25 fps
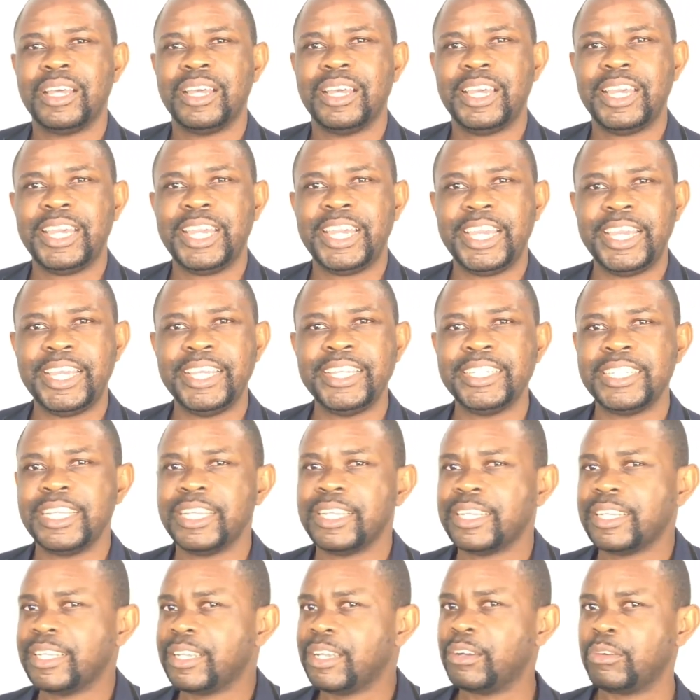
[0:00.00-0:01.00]
And
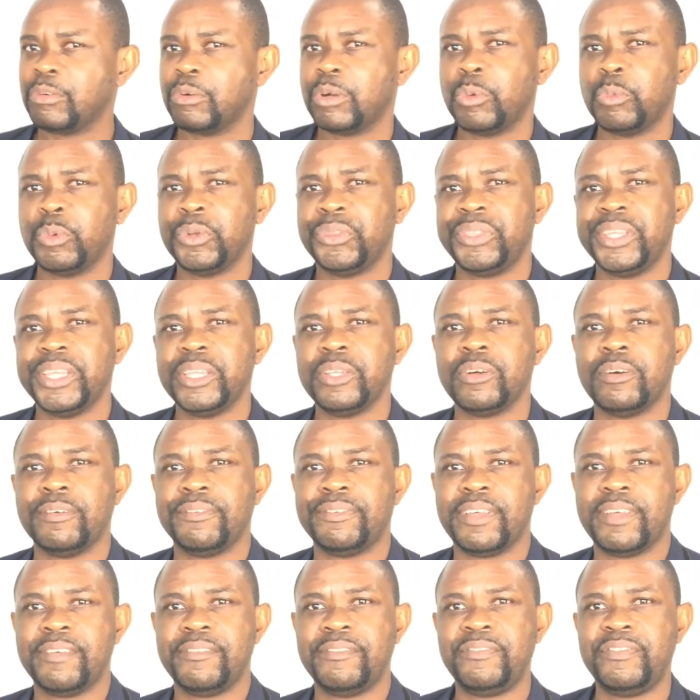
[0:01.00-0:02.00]
when we think of
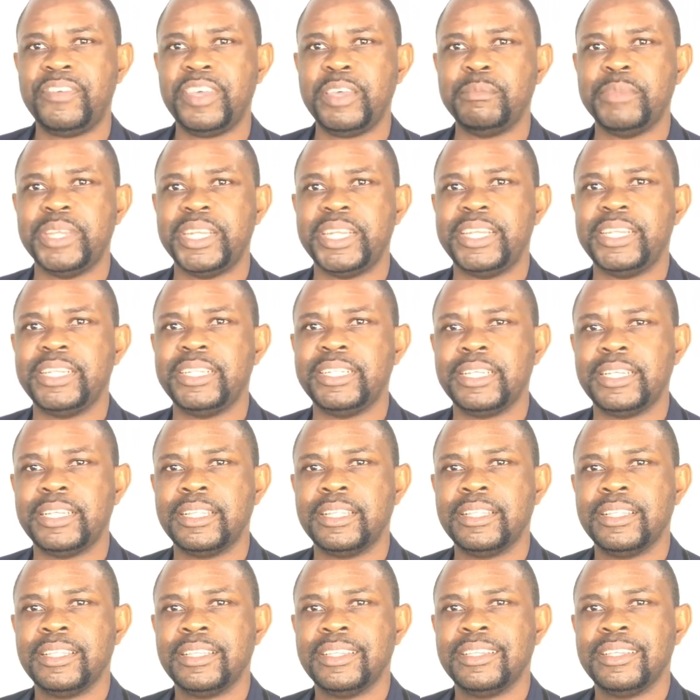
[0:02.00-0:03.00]
feminine,
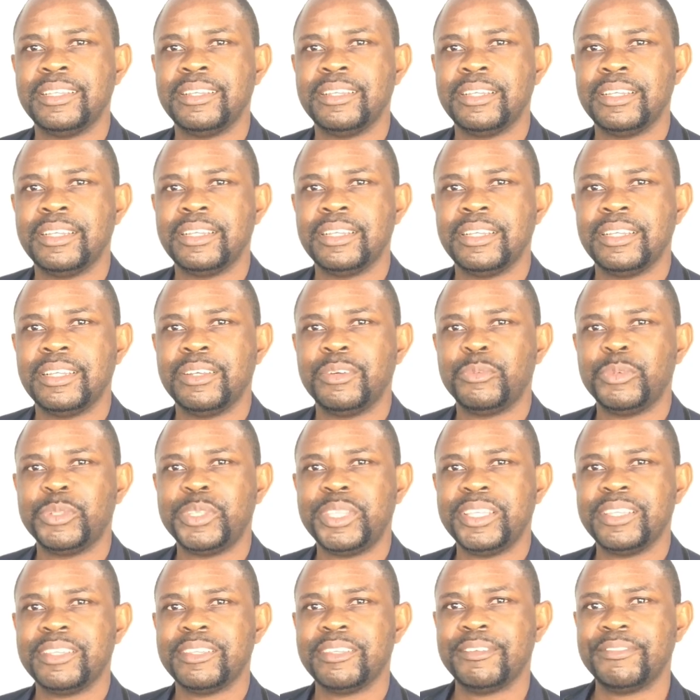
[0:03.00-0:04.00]
we
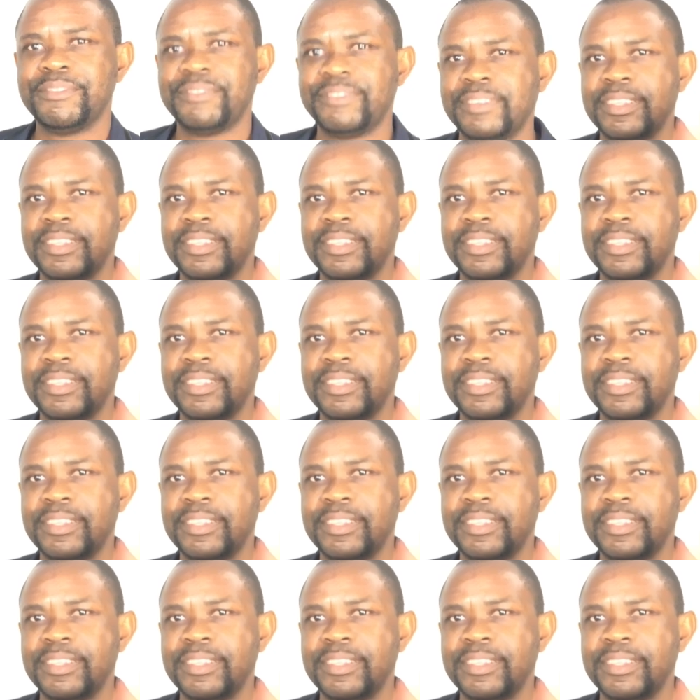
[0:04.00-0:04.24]
think of,